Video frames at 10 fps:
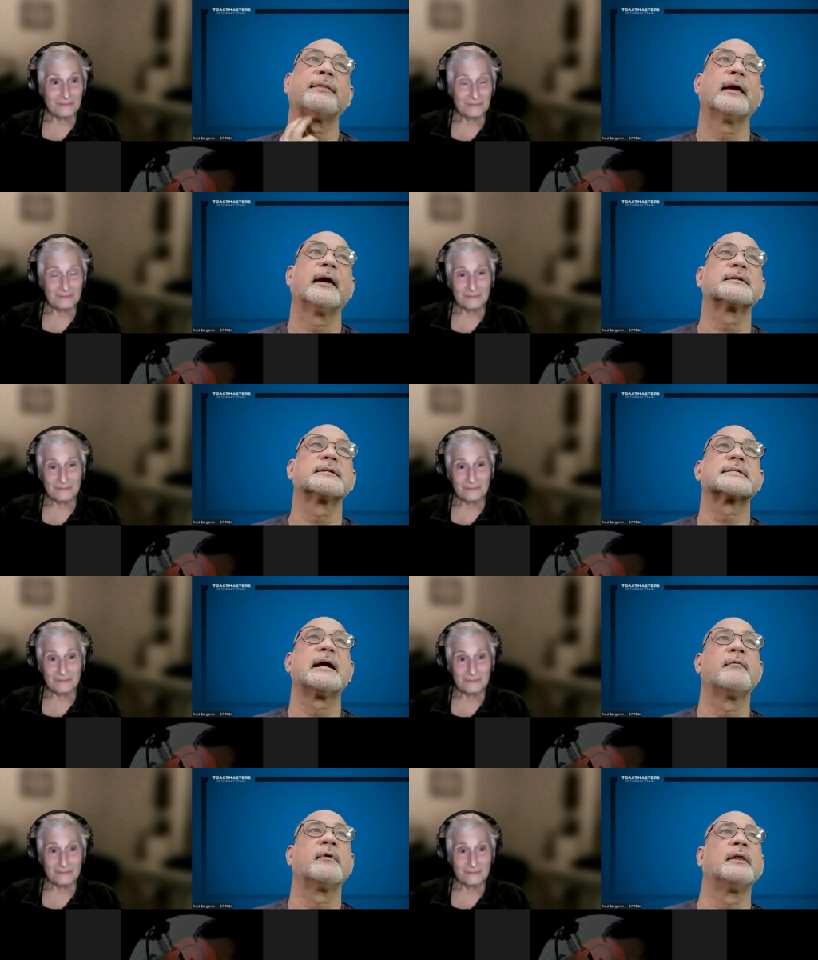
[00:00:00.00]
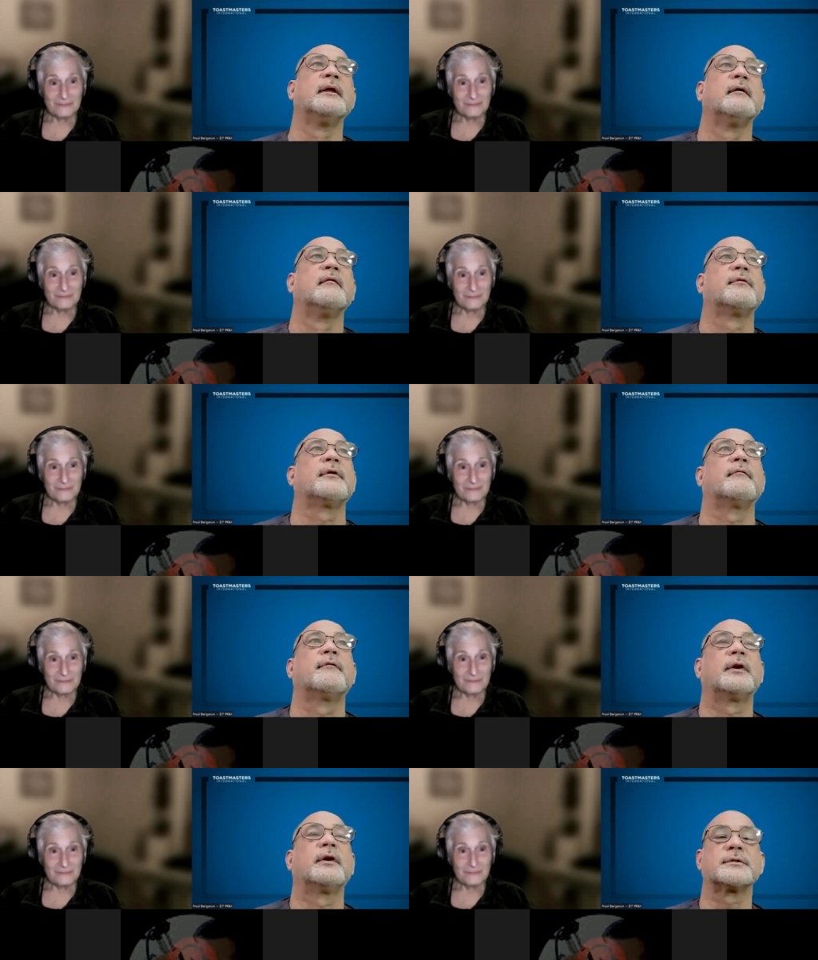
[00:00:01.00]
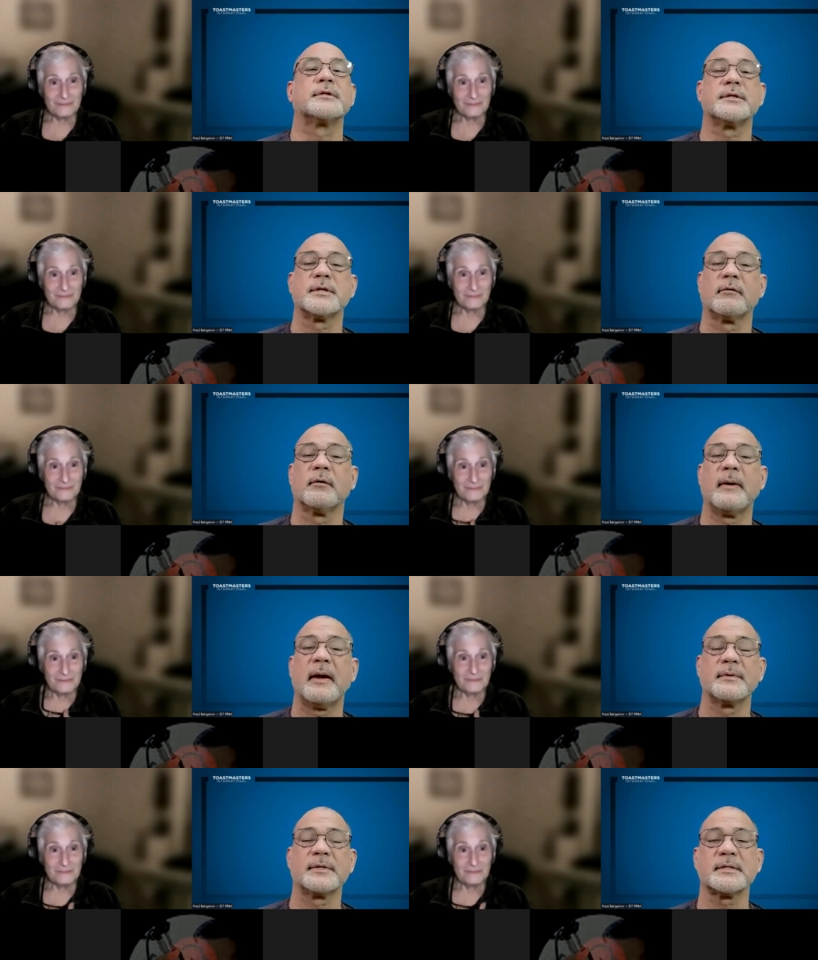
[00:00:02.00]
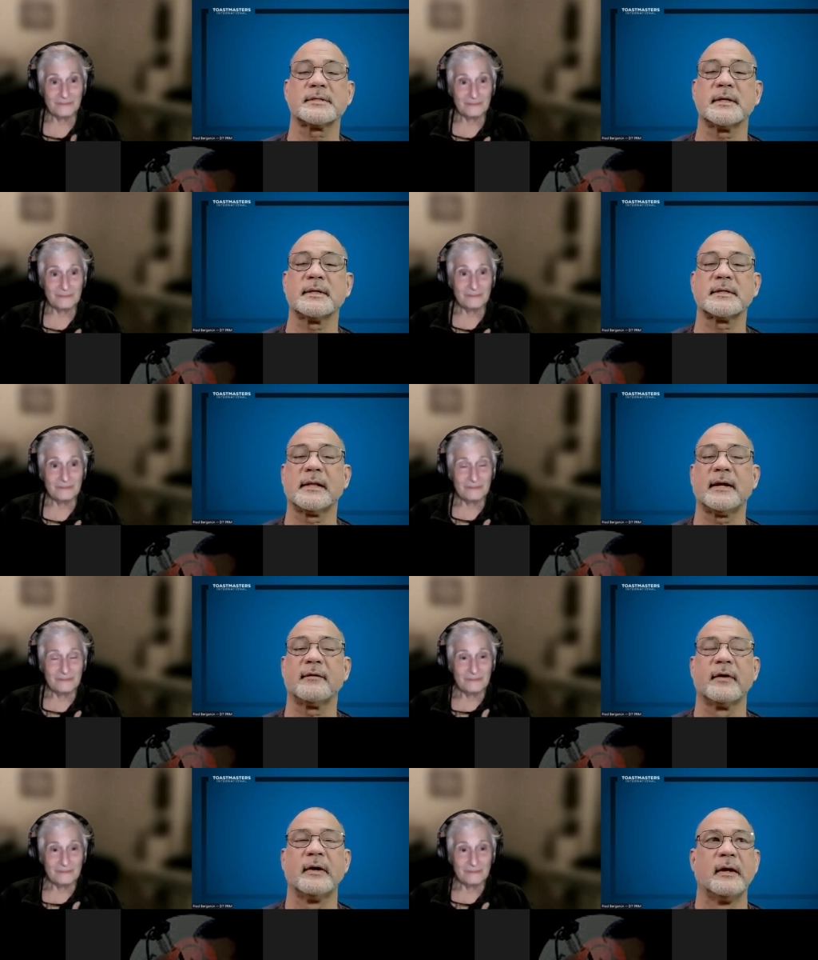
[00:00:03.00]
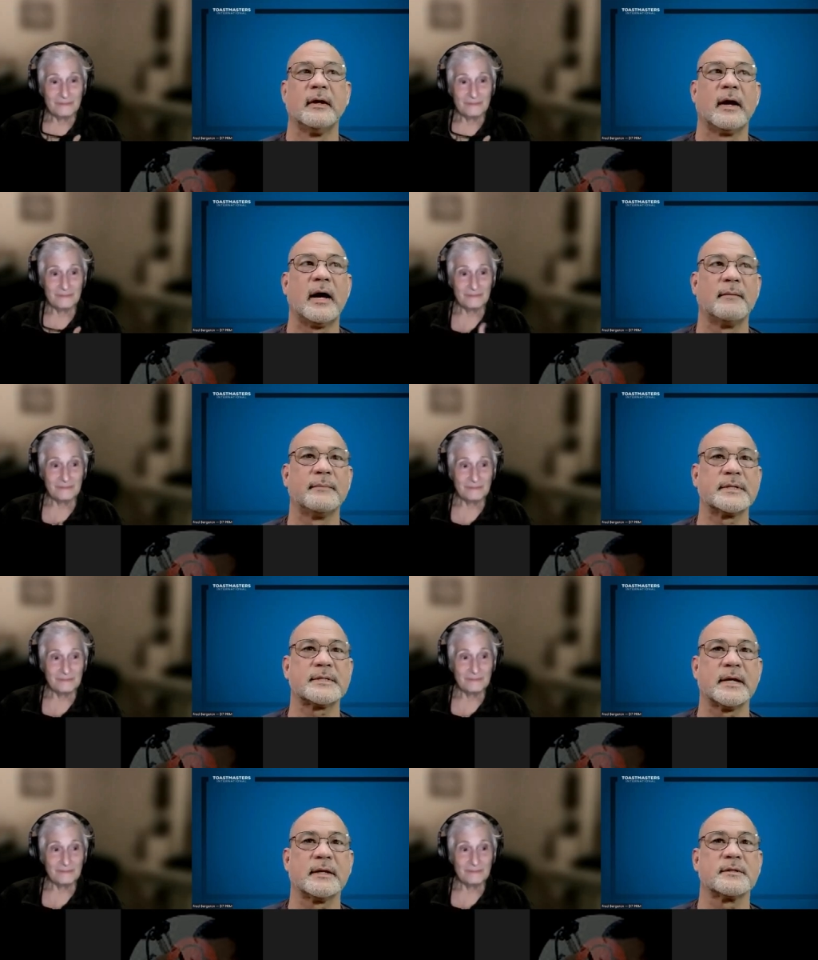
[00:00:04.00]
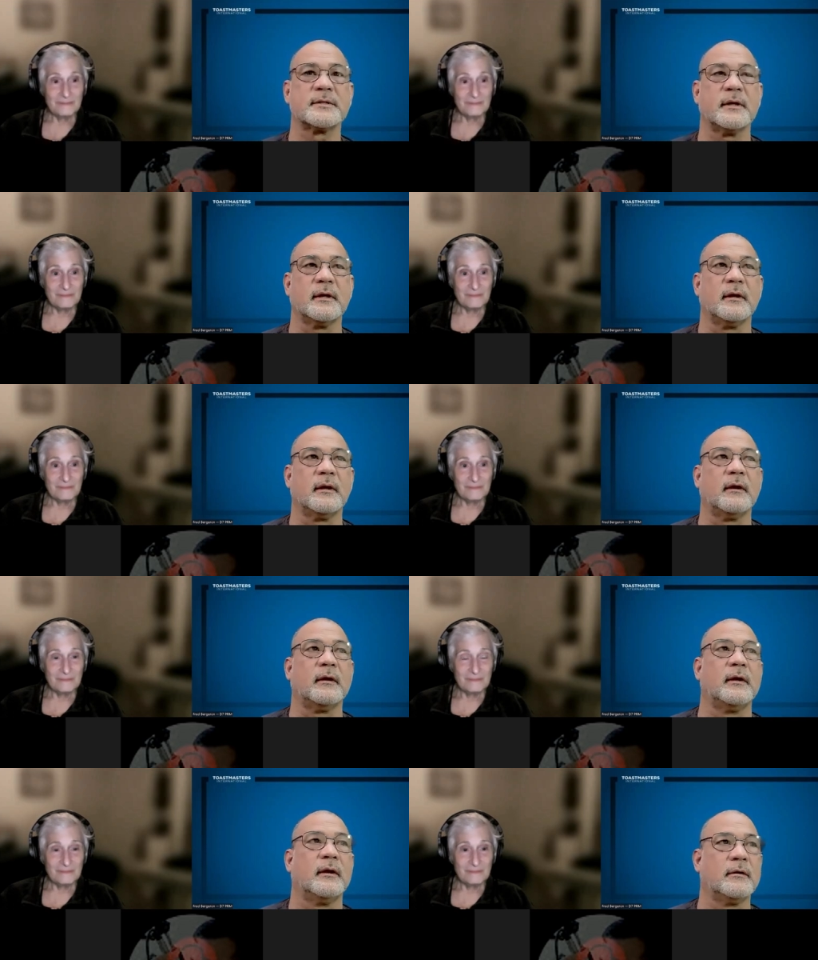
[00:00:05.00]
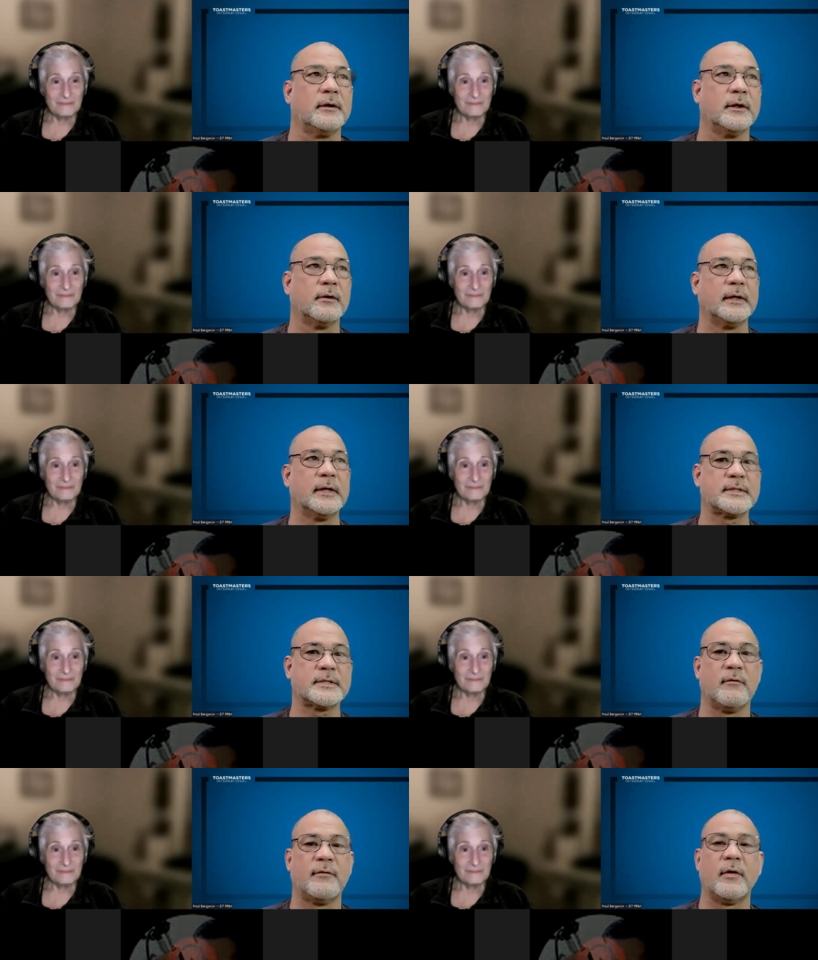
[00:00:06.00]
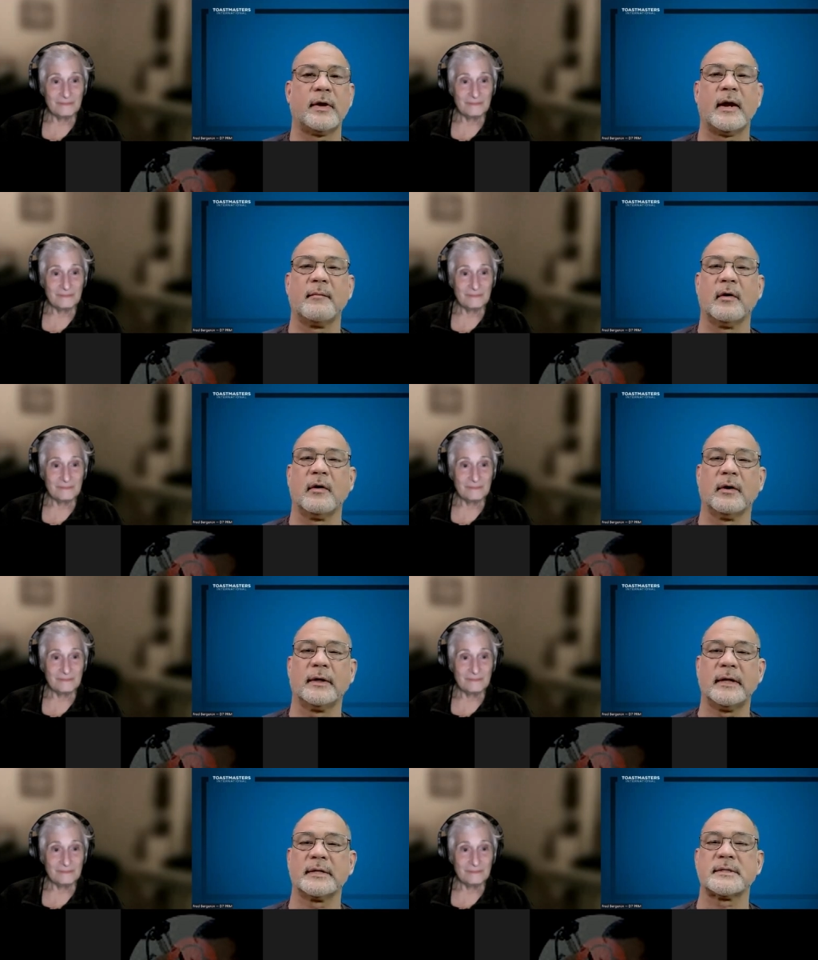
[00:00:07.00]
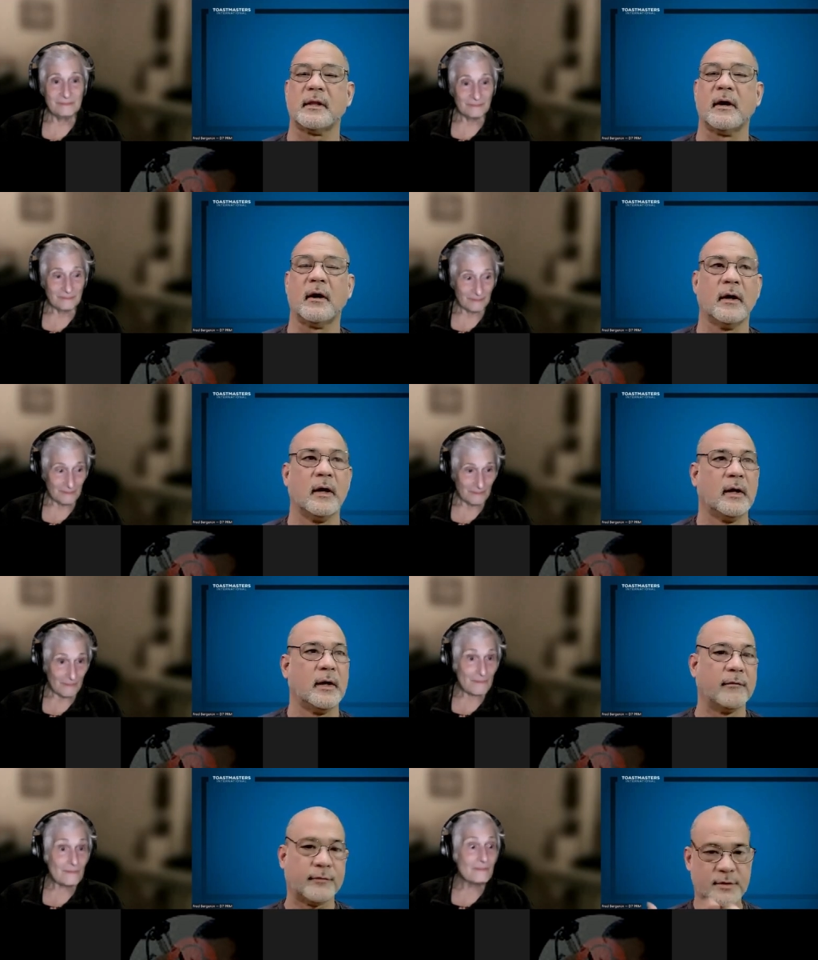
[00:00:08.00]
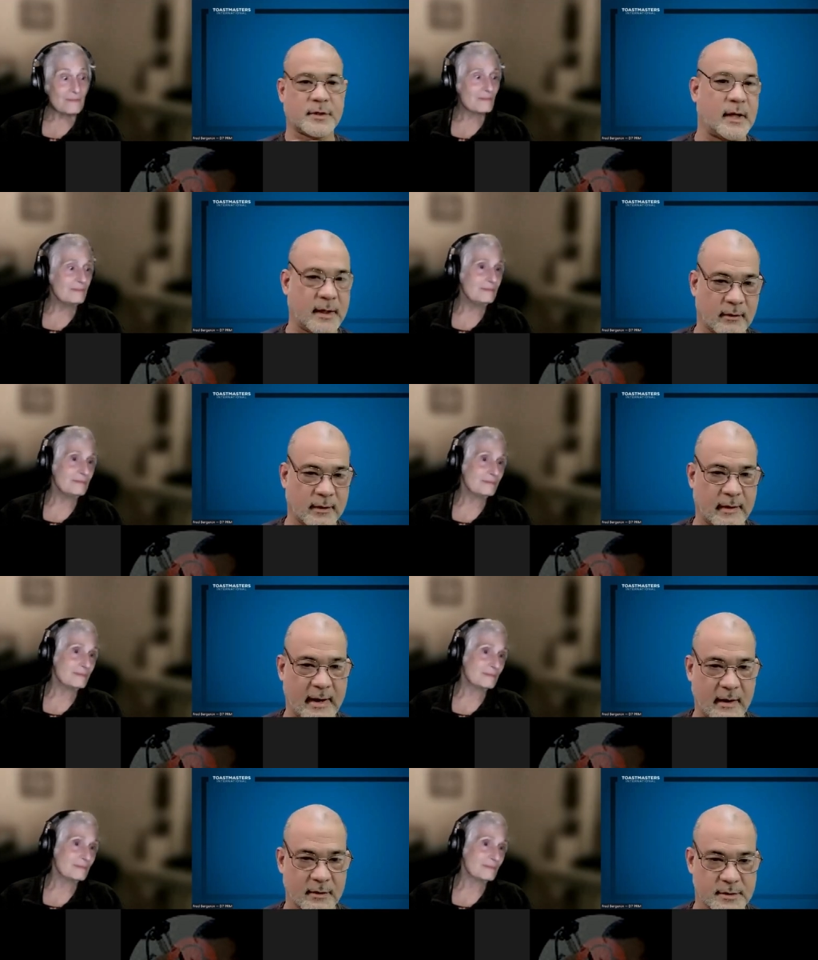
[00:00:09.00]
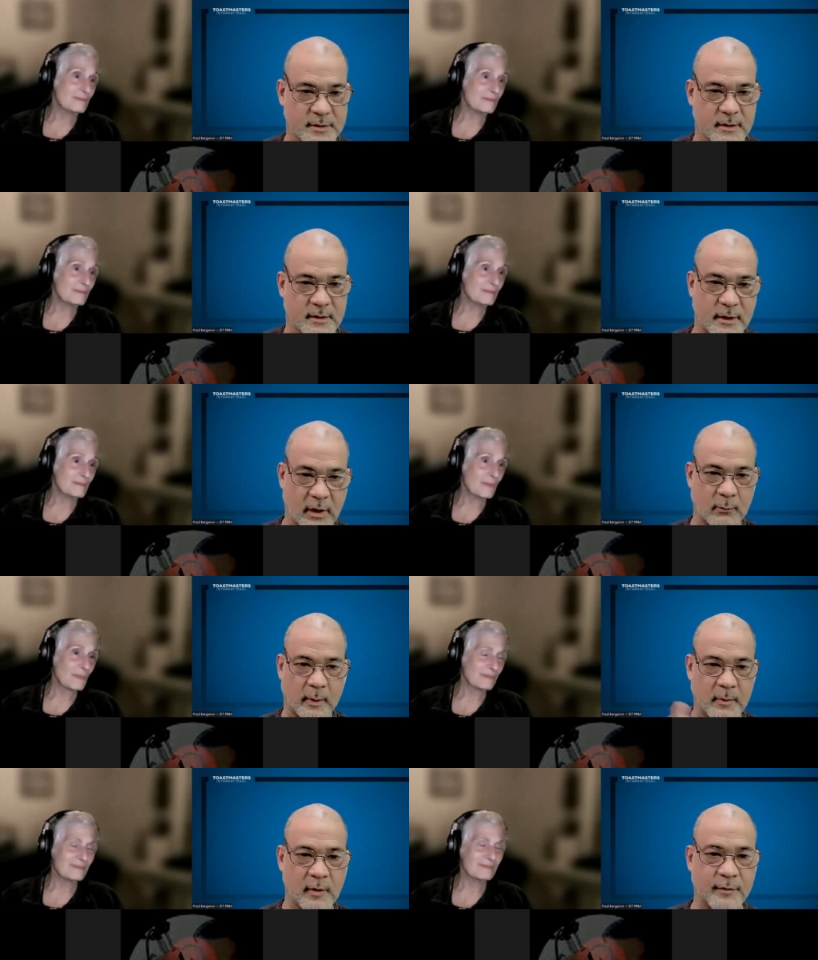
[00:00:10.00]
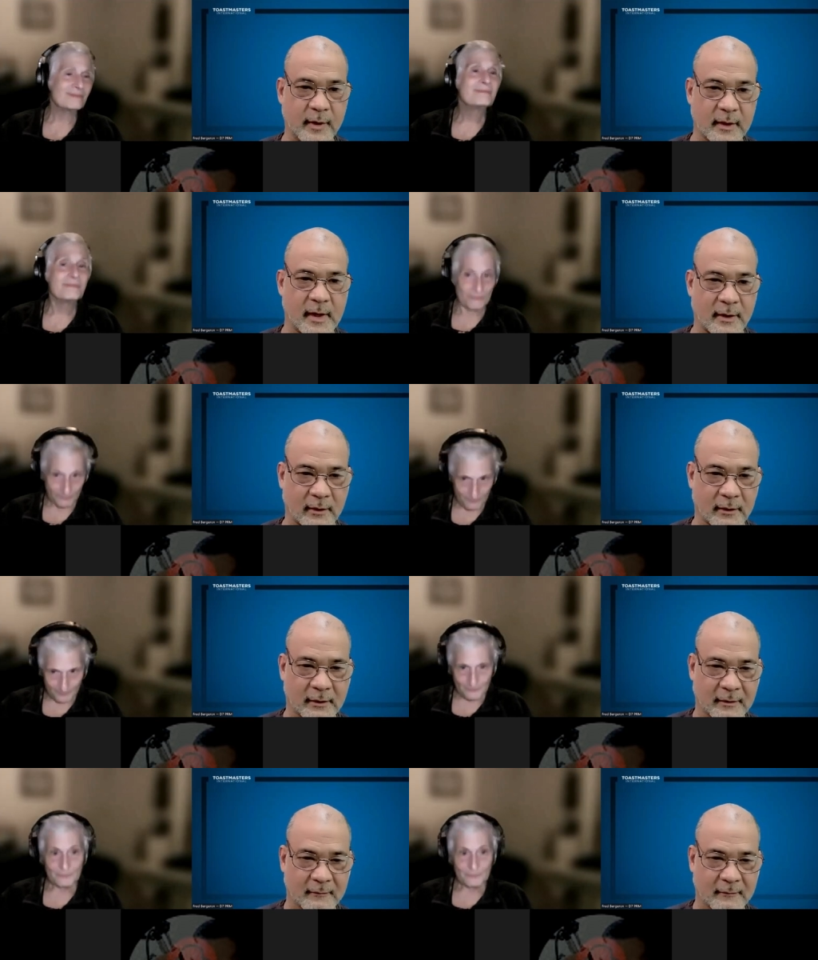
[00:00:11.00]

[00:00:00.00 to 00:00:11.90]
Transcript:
Speaker 1: I think it's the same with photos in general, Pam. It's just, it's a lot of common sense. You know, you don't need a cell phone camera or a DSLR if there's clutter in the house. You know, remove the clutter.